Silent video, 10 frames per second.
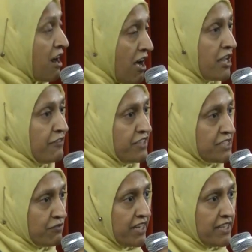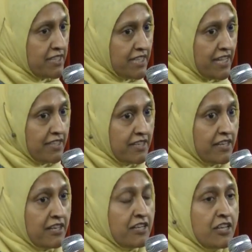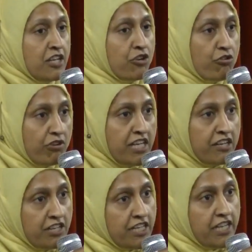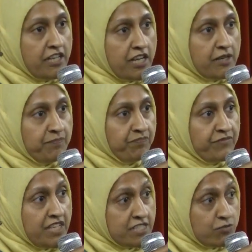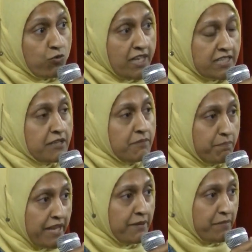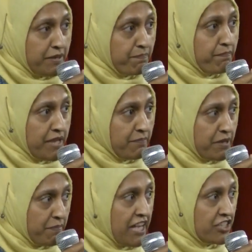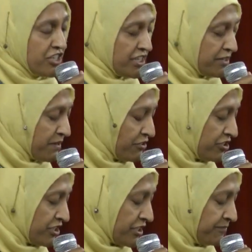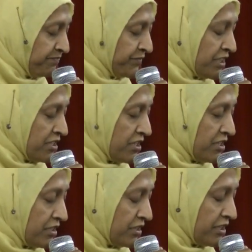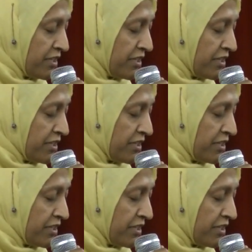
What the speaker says: all of us working together really, really is what made me make me passionate about the